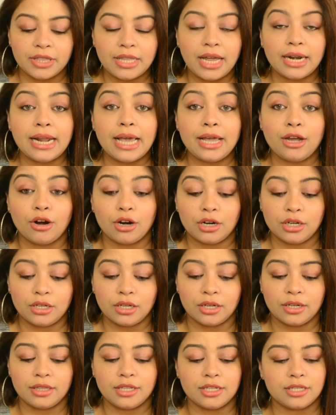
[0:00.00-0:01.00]
So with that I got
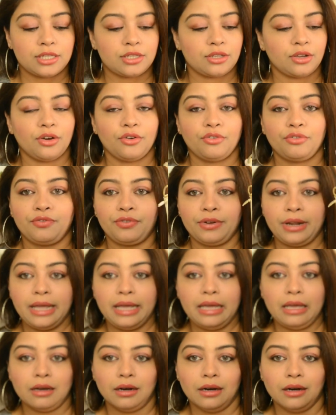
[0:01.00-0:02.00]
this
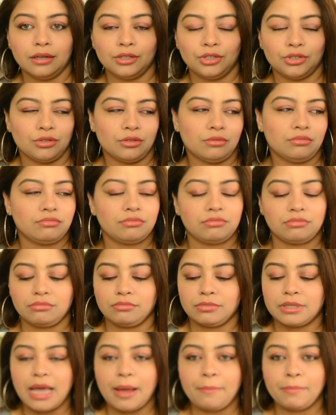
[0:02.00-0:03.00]
free
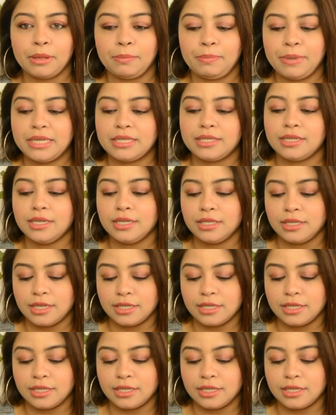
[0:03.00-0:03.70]
sample pieces.